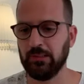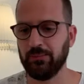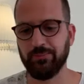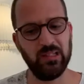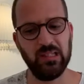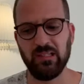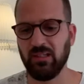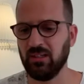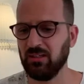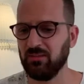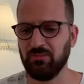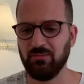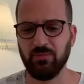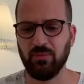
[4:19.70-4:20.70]

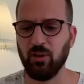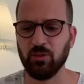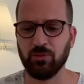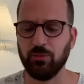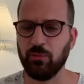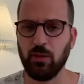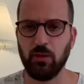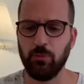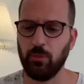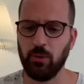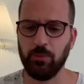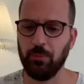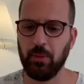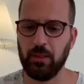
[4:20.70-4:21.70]
India, also very
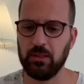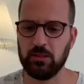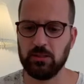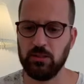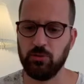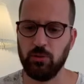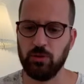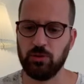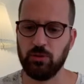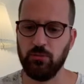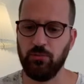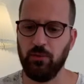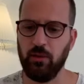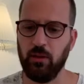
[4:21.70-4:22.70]
problematic situation
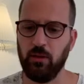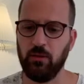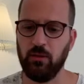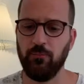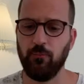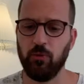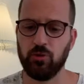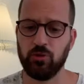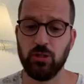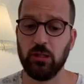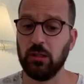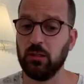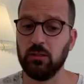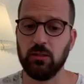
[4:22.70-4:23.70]
over there.
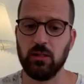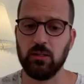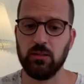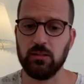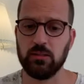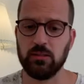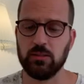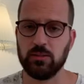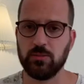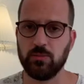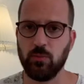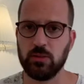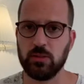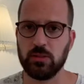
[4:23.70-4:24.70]
Unfortunately, that this is
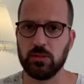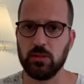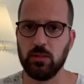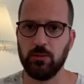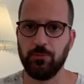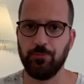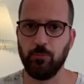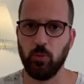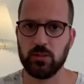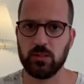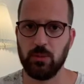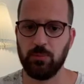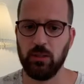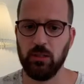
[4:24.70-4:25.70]
what's
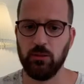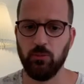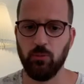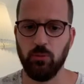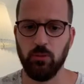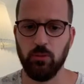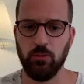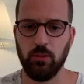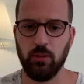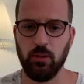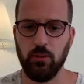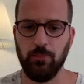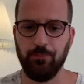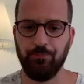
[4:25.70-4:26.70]
happening in the world.
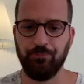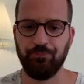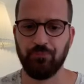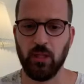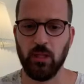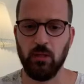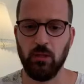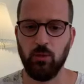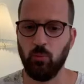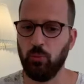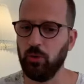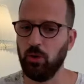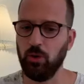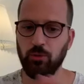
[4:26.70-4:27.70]

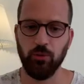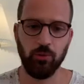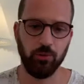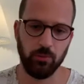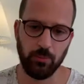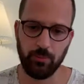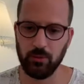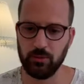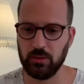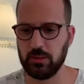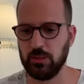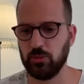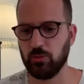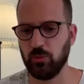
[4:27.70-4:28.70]
We all know about the
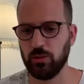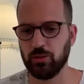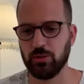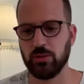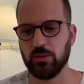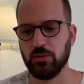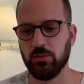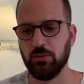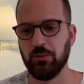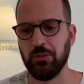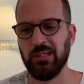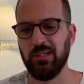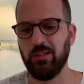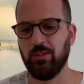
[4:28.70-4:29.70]
situation, so
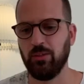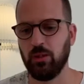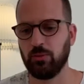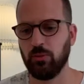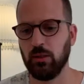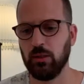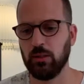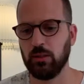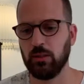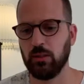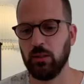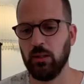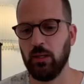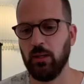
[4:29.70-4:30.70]
not great.
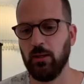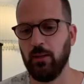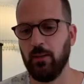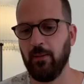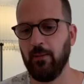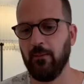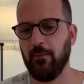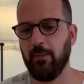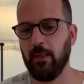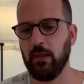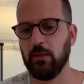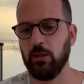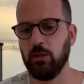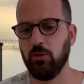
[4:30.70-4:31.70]

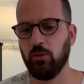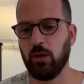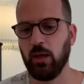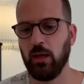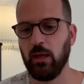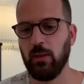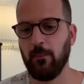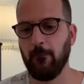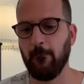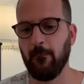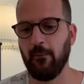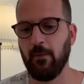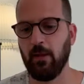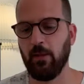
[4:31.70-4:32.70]
In the UK,
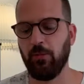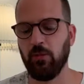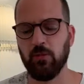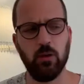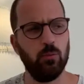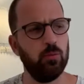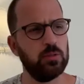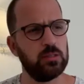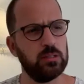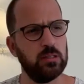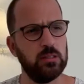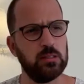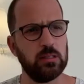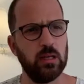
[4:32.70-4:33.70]
I think there was a
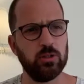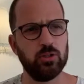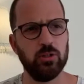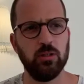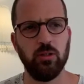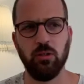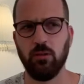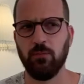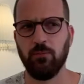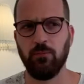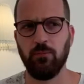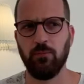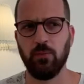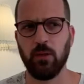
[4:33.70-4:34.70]
discussion until a
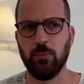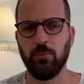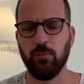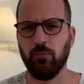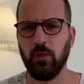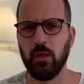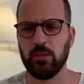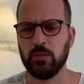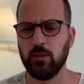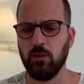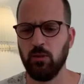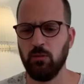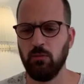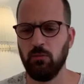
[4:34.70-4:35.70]
couple of days
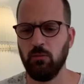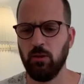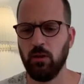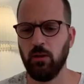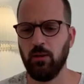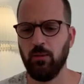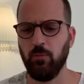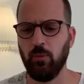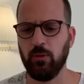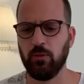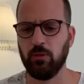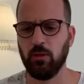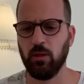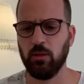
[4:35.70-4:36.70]
ago
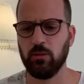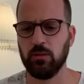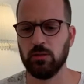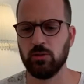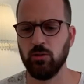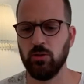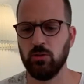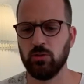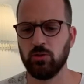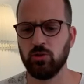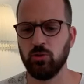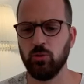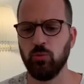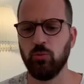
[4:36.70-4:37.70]
whether or not the students
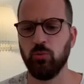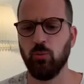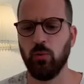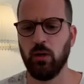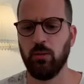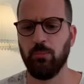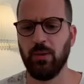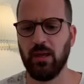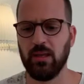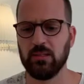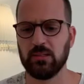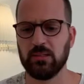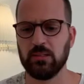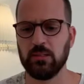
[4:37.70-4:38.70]
should wear
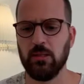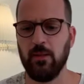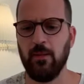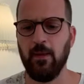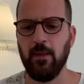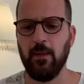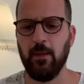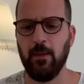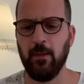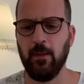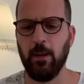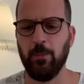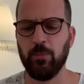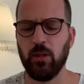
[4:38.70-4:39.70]
masks.
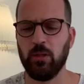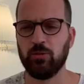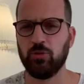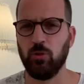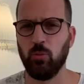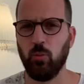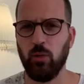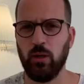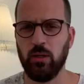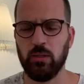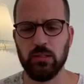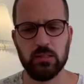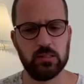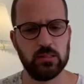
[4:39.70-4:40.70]
I'm not sure
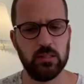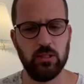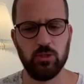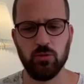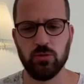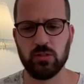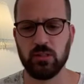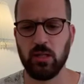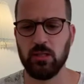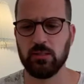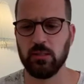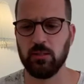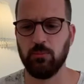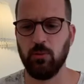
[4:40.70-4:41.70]
where this issue
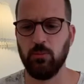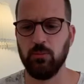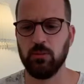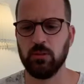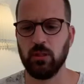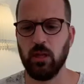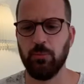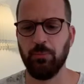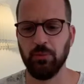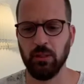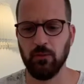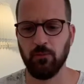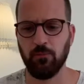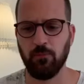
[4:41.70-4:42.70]
stands at the moment. I
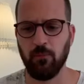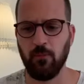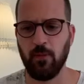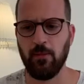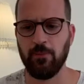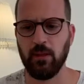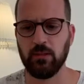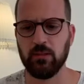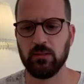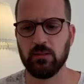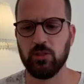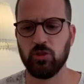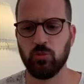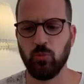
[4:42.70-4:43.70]
believe that the
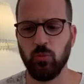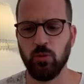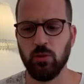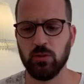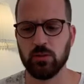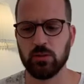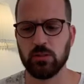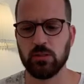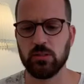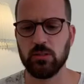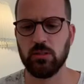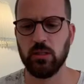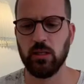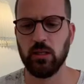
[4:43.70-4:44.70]
decision was
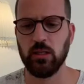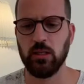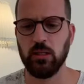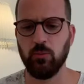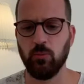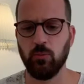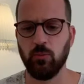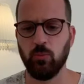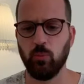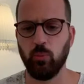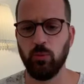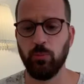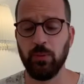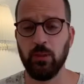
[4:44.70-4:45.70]
they
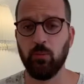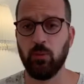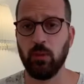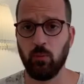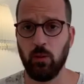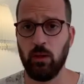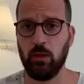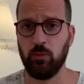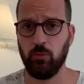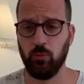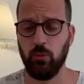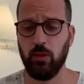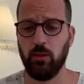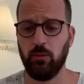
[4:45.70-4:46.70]
will be required to
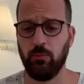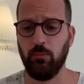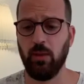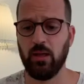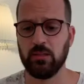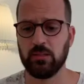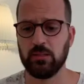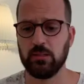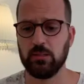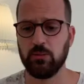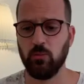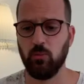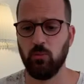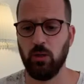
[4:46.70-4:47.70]
wear masks
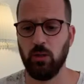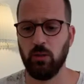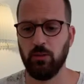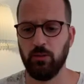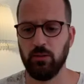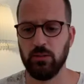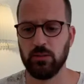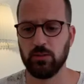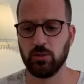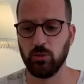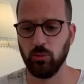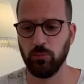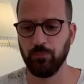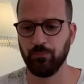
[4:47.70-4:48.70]
while they're in
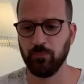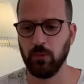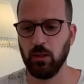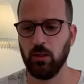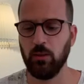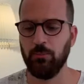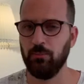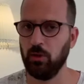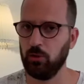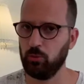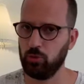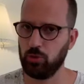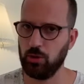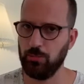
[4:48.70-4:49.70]
school.
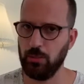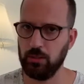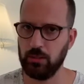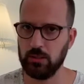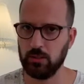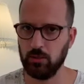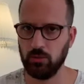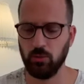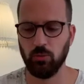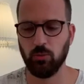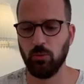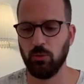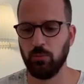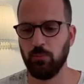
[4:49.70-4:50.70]
Not too sure about this, so
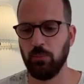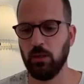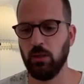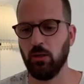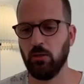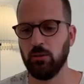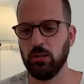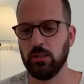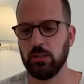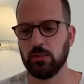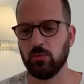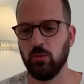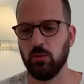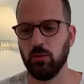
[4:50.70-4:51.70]
don't quote me on
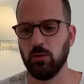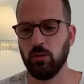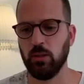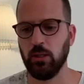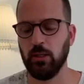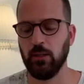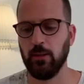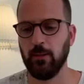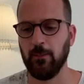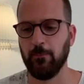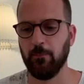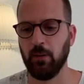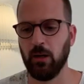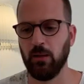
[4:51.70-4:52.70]
this one.
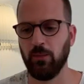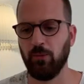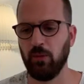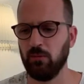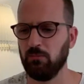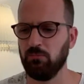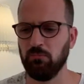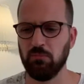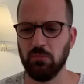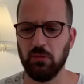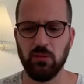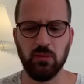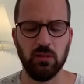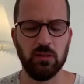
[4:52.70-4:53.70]
I think
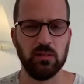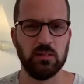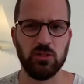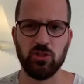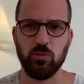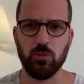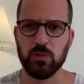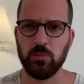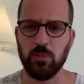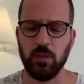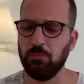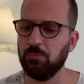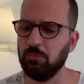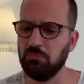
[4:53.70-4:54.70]
the decision was
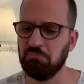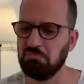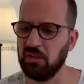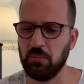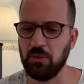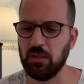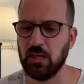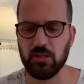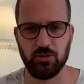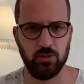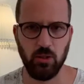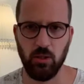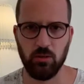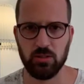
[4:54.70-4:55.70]
made maybe
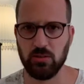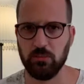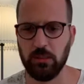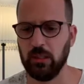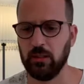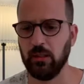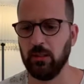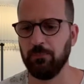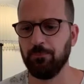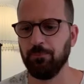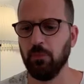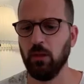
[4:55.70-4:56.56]
yesterday or something like that.